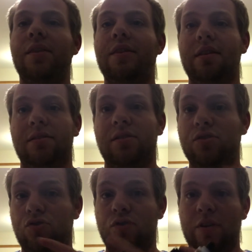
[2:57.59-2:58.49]
this
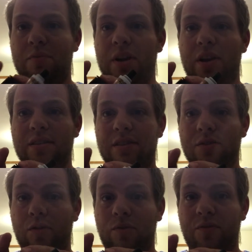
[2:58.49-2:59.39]
is driving me nuts. This
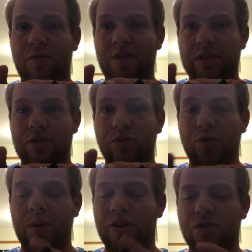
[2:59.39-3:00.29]
little physical
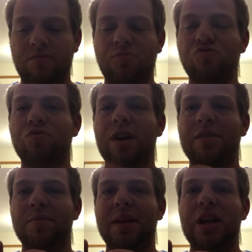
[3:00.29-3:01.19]
switch
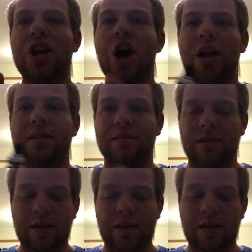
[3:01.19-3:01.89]
drives me nuts